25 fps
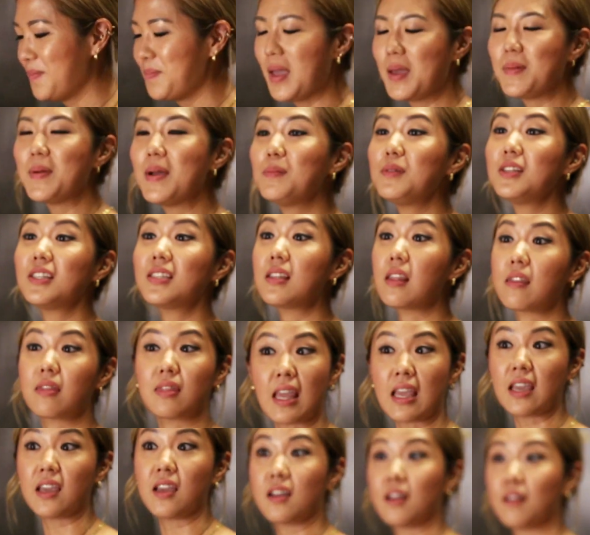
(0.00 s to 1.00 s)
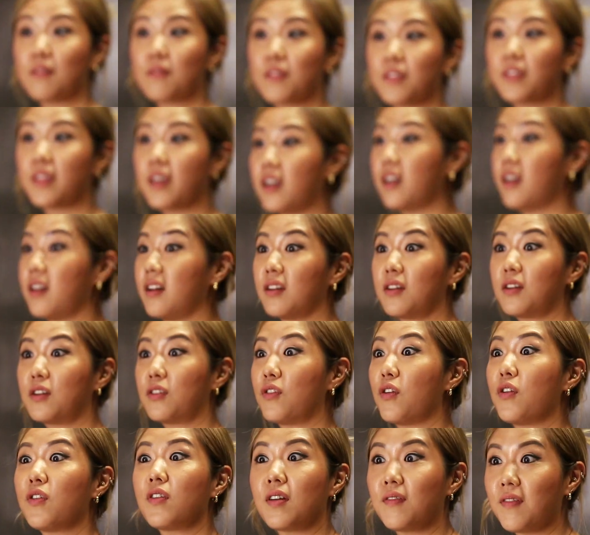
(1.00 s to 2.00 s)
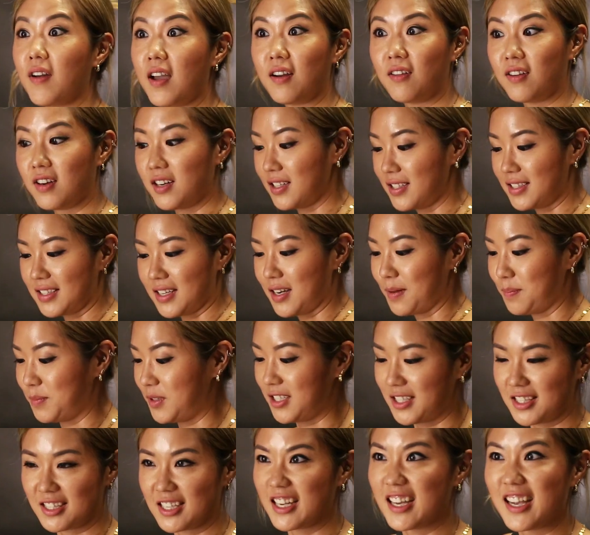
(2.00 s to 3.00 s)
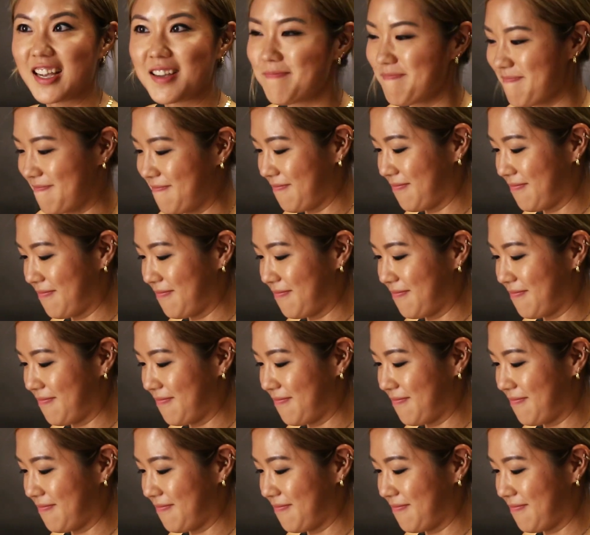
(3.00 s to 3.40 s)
maybe I'm just thinking of the coronavirus and I'm just like,